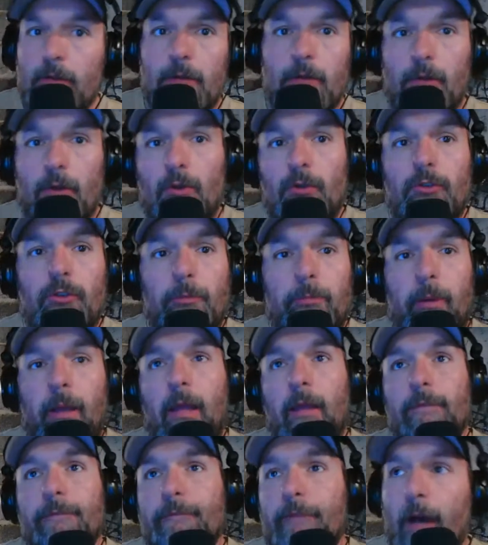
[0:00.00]
You
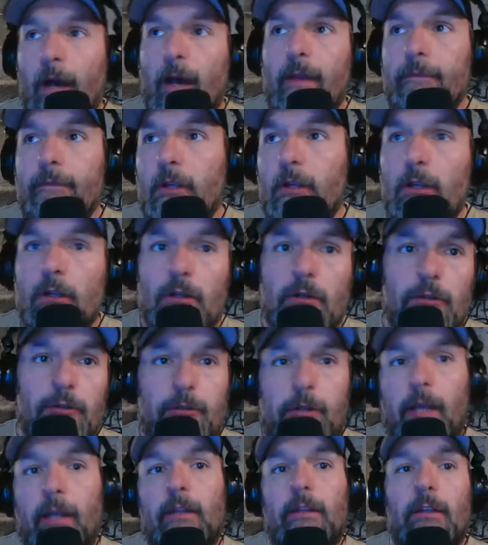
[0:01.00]
spent 5 years,
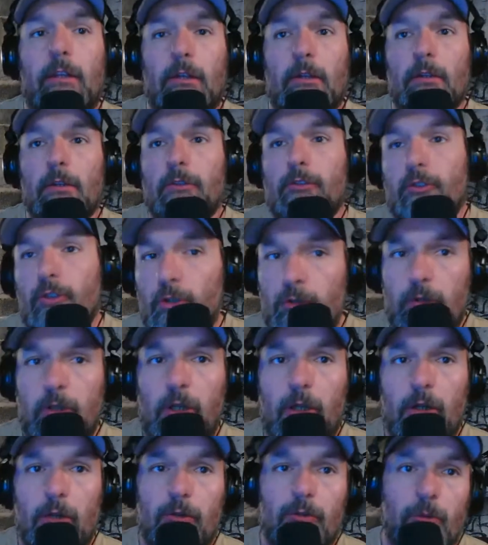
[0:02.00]
10 years, 2
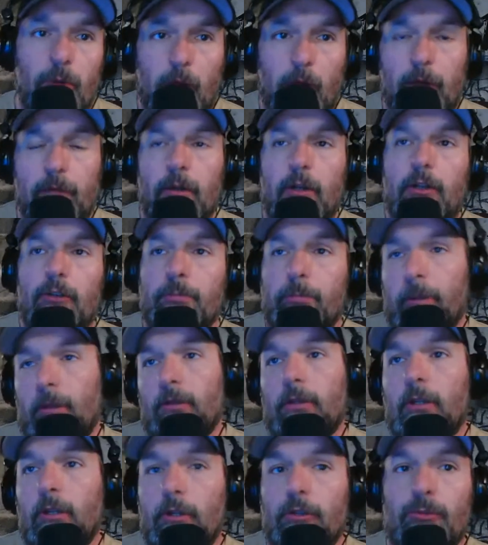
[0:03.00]
years, whatever it is,
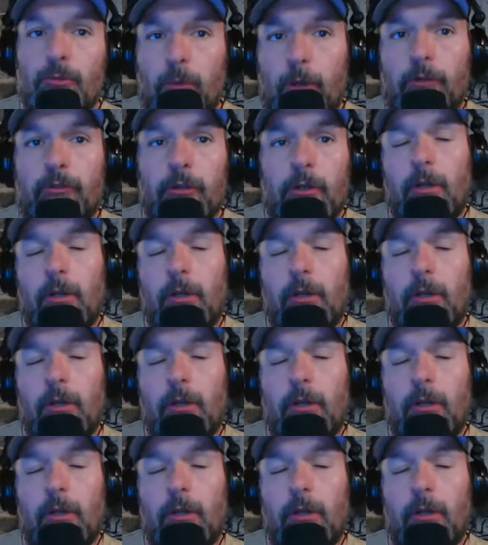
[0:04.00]
building this widget.